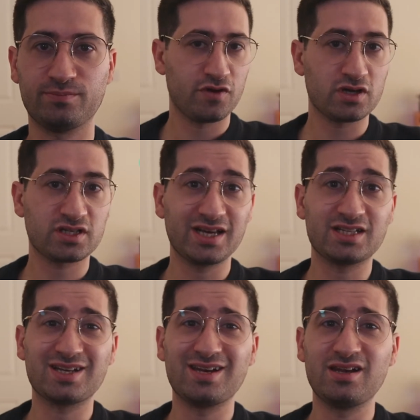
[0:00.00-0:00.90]
The first thing
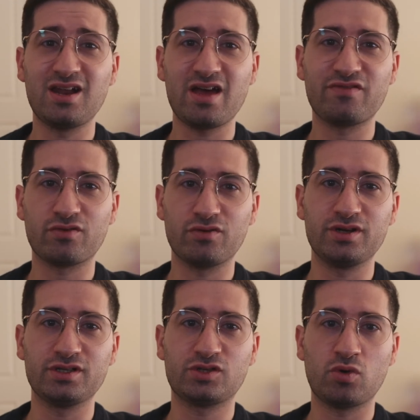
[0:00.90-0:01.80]
is to
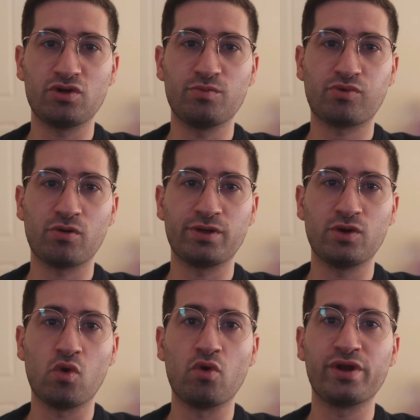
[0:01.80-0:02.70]
leverage what you probably
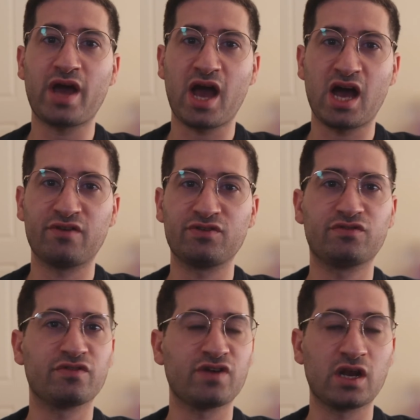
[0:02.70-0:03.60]
already have,
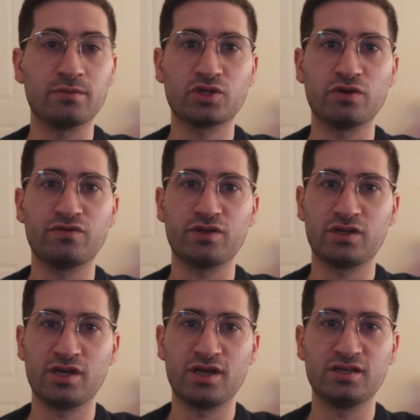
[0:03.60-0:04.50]
you've developed over the
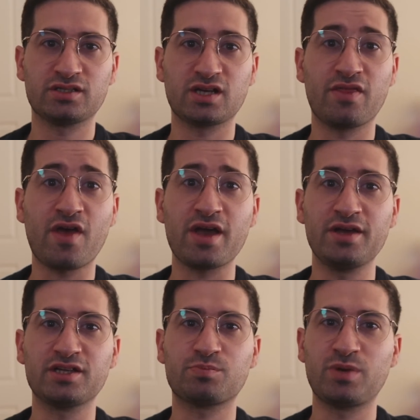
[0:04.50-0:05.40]
years, and that
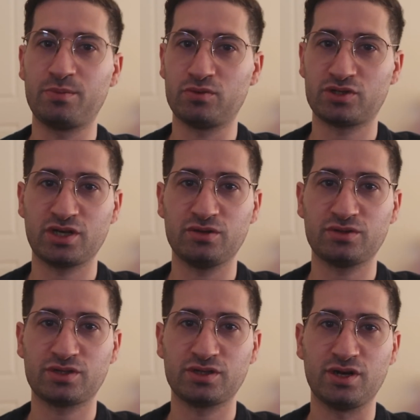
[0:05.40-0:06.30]
is people
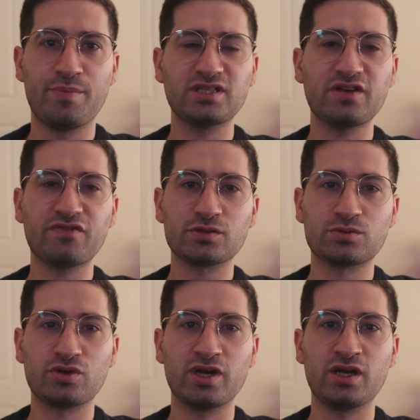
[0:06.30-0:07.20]
skills. The big difference
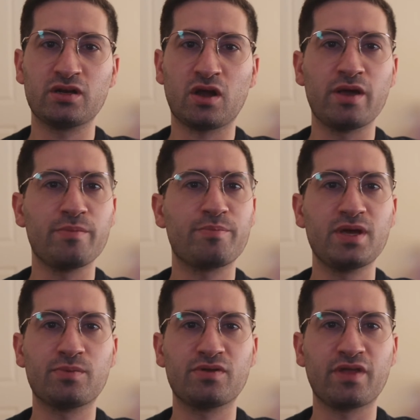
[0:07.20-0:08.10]
between like
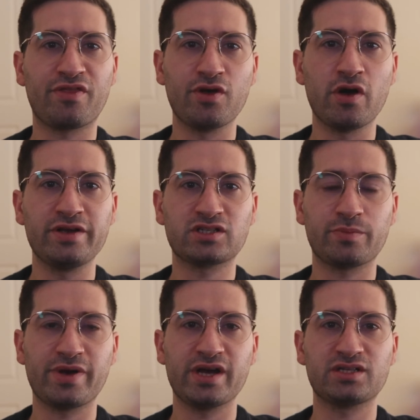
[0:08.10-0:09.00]
people in their 30s
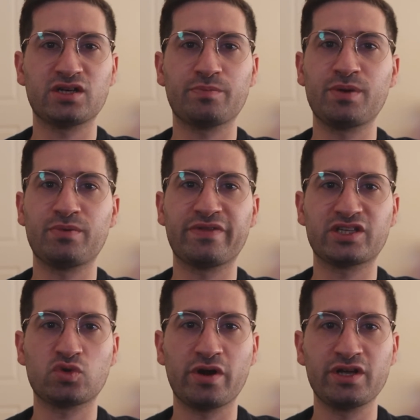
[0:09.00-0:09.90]
compared to people in
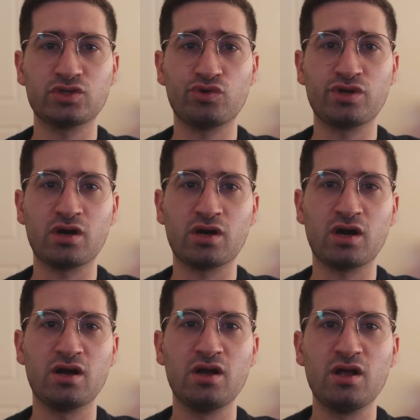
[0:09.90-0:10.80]
their 20s or
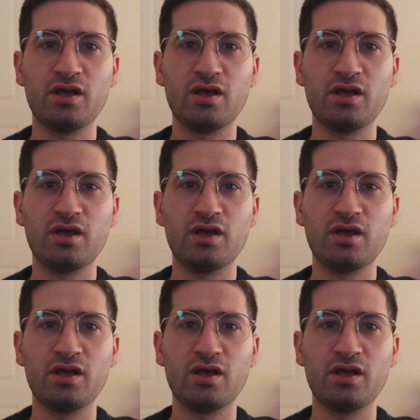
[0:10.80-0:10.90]
younger